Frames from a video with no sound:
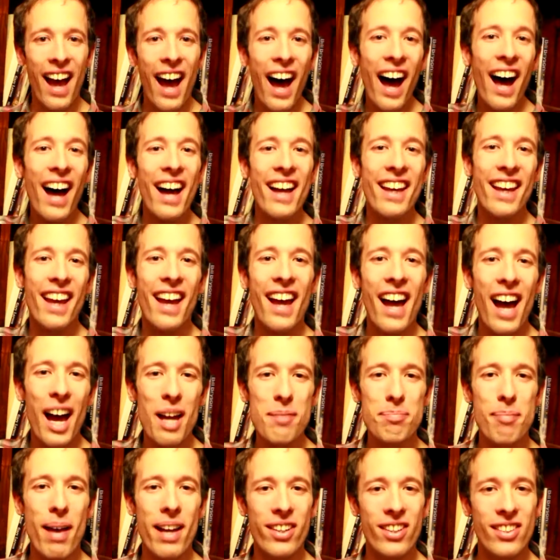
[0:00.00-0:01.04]
Hi,
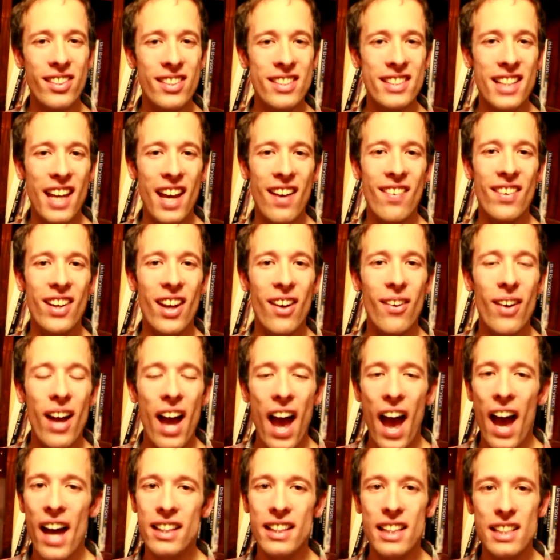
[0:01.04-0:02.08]
I'm Michael Contario,
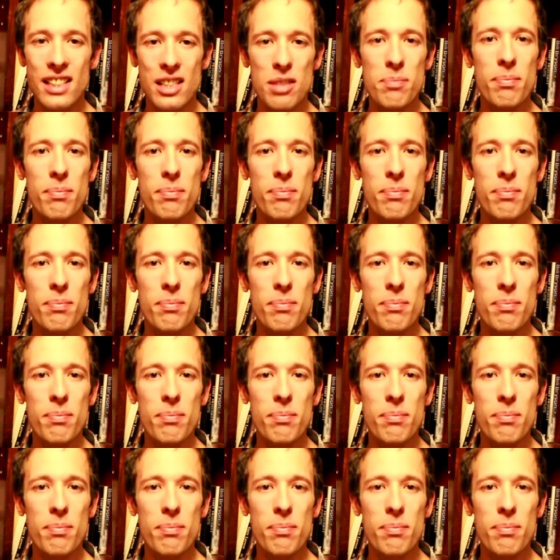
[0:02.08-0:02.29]
and this